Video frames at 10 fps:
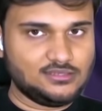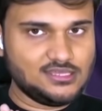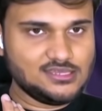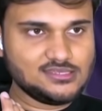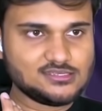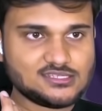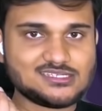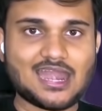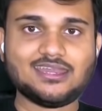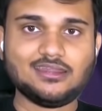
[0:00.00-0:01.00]
these
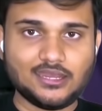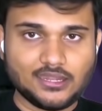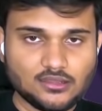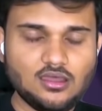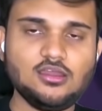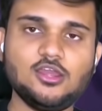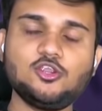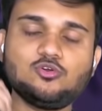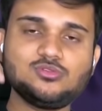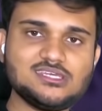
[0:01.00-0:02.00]
static data
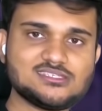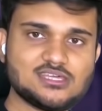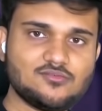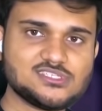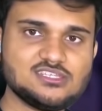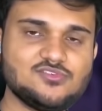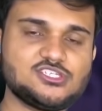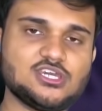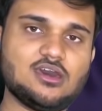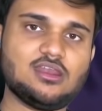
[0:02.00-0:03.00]
to these services,
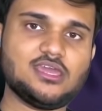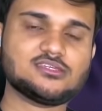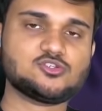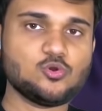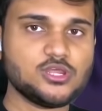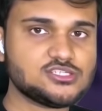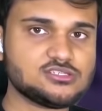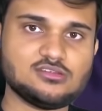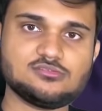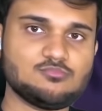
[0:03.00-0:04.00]
which are like
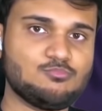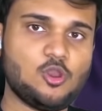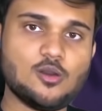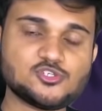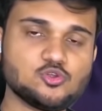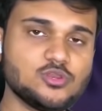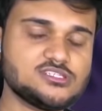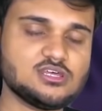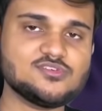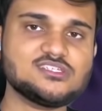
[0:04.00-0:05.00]
storage blob
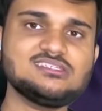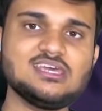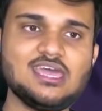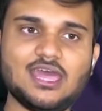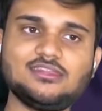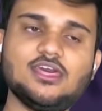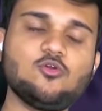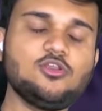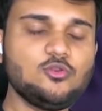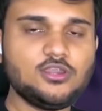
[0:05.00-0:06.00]
storage services, and they
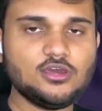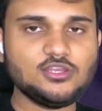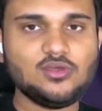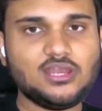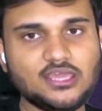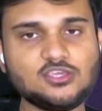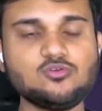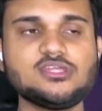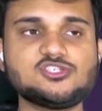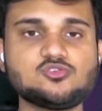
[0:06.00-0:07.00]
are going to return you a link.
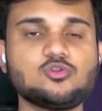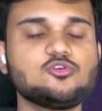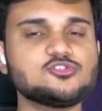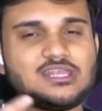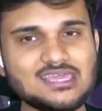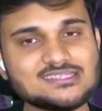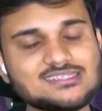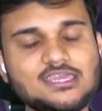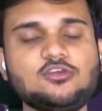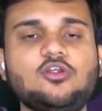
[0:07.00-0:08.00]
You can store those
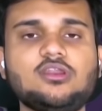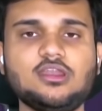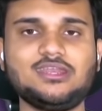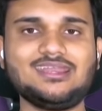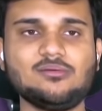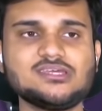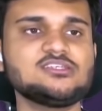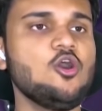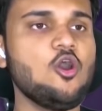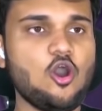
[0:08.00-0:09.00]
links in your
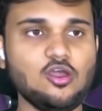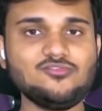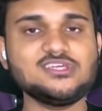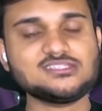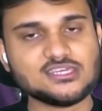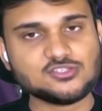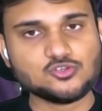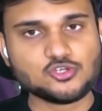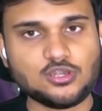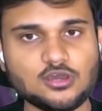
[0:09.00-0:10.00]
database. All of these things
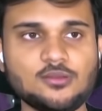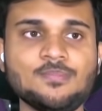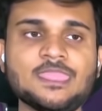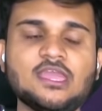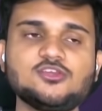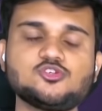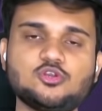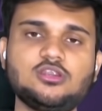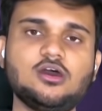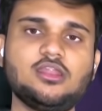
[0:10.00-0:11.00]
you should learn. You
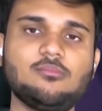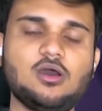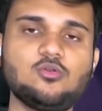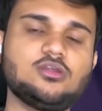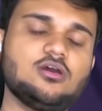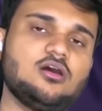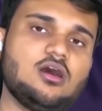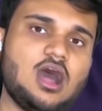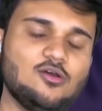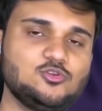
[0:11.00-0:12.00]
should learn about
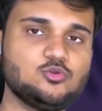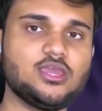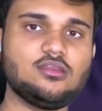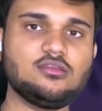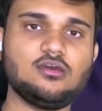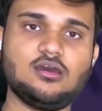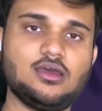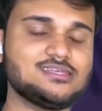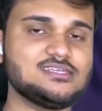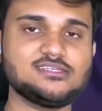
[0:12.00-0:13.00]
how you can,
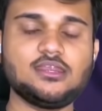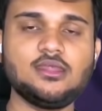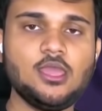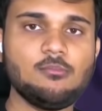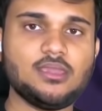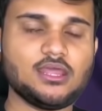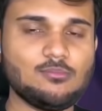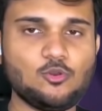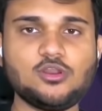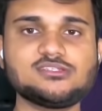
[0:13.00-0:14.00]
as I said, make
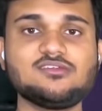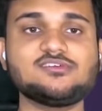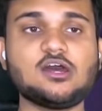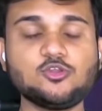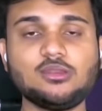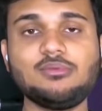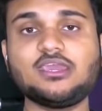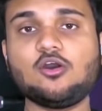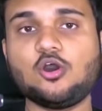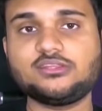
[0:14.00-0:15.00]
an uploader service, how you can
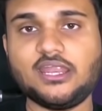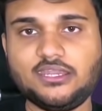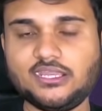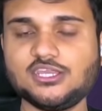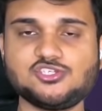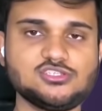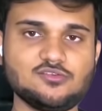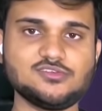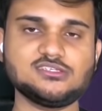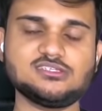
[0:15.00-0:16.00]
make an authentication
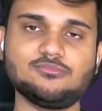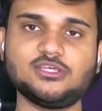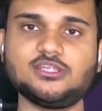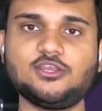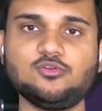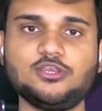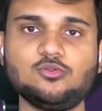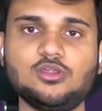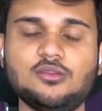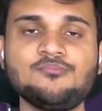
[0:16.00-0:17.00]
service. This is something that you
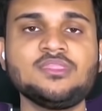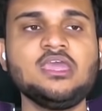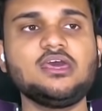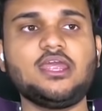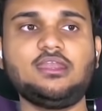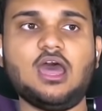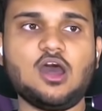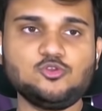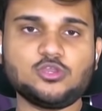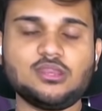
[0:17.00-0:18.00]
need to learn, right?
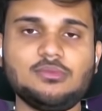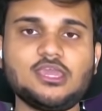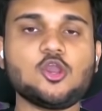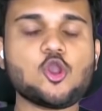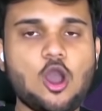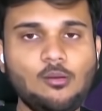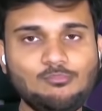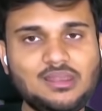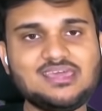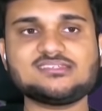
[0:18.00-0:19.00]
How you can make
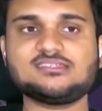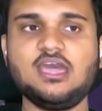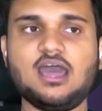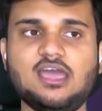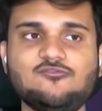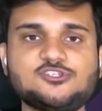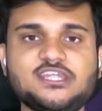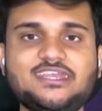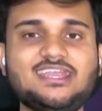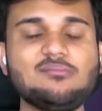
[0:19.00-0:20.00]
complex, I would
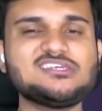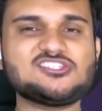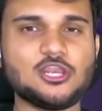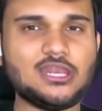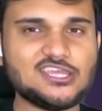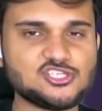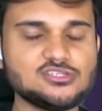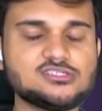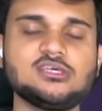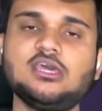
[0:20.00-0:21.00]
say, database
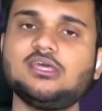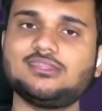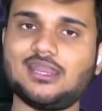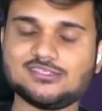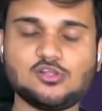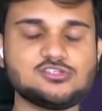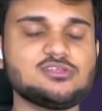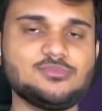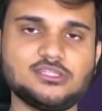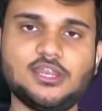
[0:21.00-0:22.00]
relations. That is also
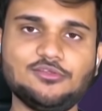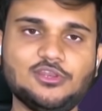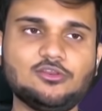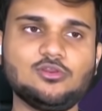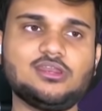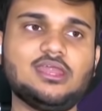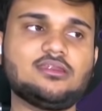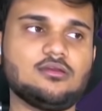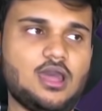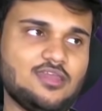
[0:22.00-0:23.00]
something that you need to learn.
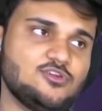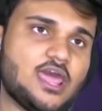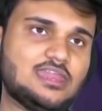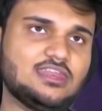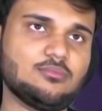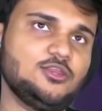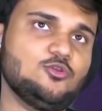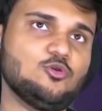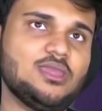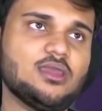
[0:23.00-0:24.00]
Like, I would highly recommend
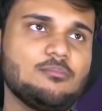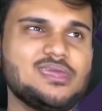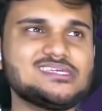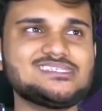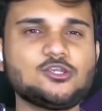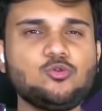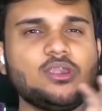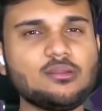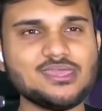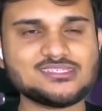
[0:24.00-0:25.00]
you to make a basic
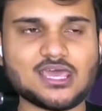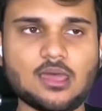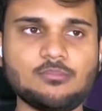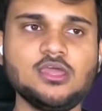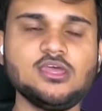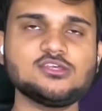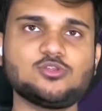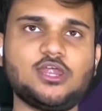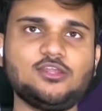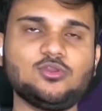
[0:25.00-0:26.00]
Twitter based app
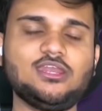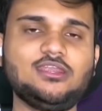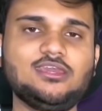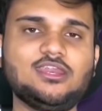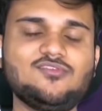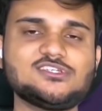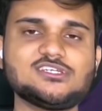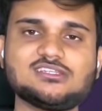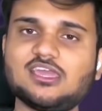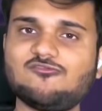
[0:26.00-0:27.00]
so that you can integrate
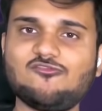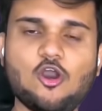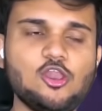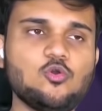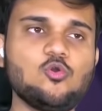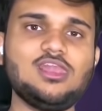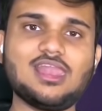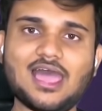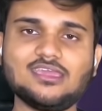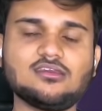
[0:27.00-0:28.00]
features like follow,
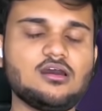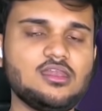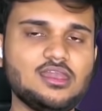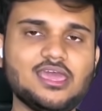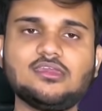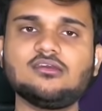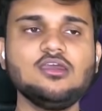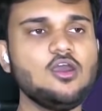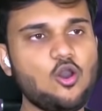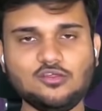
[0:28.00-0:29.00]
like, unlike,
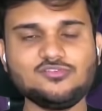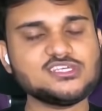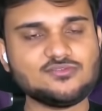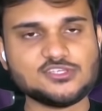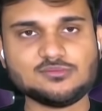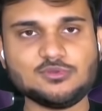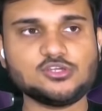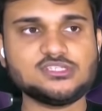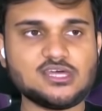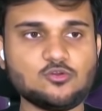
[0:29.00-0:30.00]
all of these features,
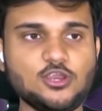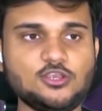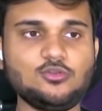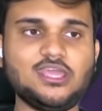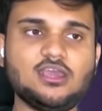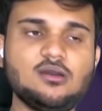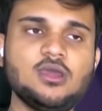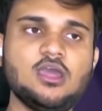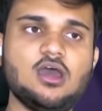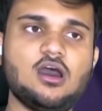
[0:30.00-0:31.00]
because these are going to take up